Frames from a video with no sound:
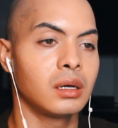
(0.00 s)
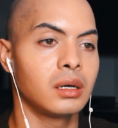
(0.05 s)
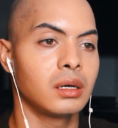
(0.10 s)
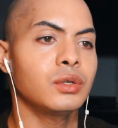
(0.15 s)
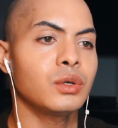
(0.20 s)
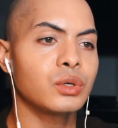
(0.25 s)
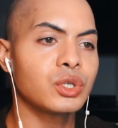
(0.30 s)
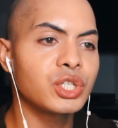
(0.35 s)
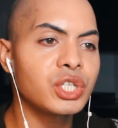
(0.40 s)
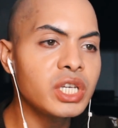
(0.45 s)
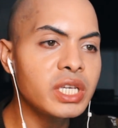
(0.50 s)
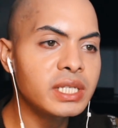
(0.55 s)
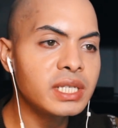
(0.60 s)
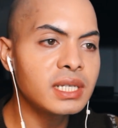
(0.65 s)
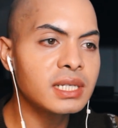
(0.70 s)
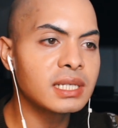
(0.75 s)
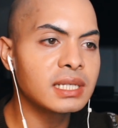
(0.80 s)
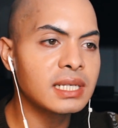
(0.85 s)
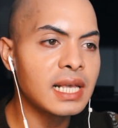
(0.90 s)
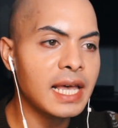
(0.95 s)
So she's
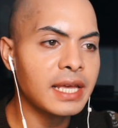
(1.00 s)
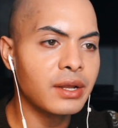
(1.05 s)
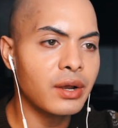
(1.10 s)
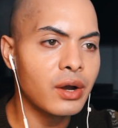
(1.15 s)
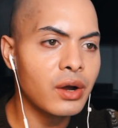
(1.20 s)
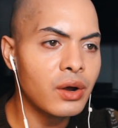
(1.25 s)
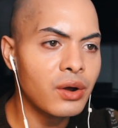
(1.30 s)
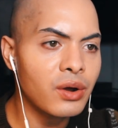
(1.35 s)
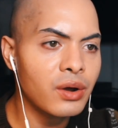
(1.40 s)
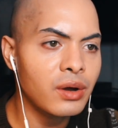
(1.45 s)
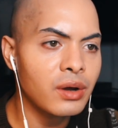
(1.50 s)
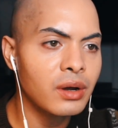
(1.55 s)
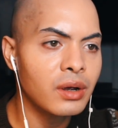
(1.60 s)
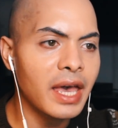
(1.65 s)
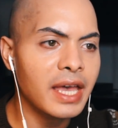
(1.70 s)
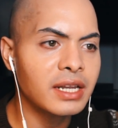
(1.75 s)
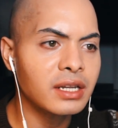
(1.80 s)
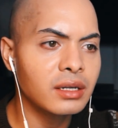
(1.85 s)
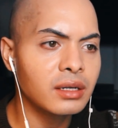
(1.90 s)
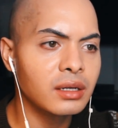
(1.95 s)
inside her
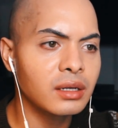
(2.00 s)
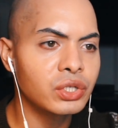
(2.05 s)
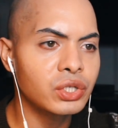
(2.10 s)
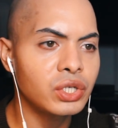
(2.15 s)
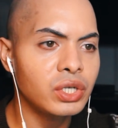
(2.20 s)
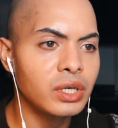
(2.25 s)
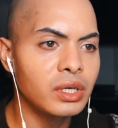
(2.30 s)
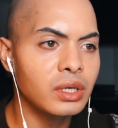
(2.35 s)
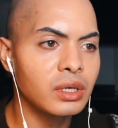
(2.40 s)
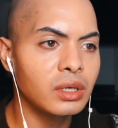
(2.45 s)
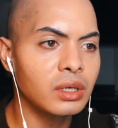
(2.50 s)
and she...